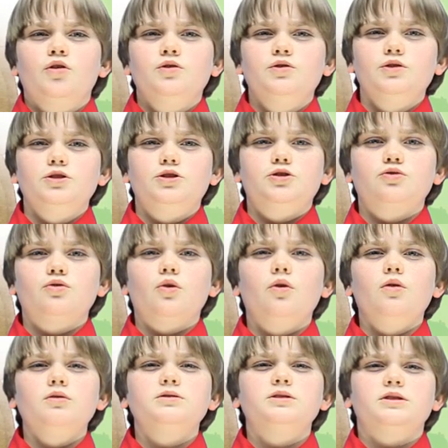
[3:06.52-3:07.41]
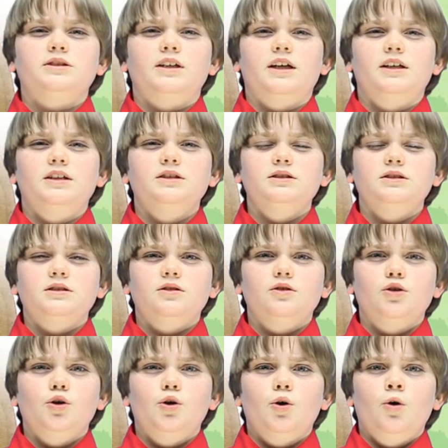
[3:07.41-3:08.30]
The troll says,
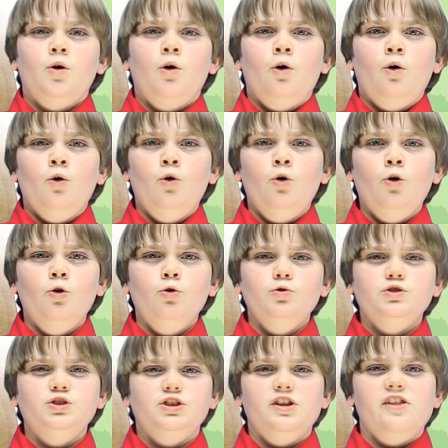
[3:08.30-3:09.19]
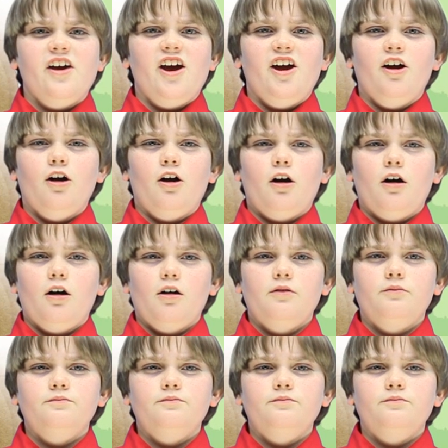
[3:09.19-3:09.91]
"Who's there?"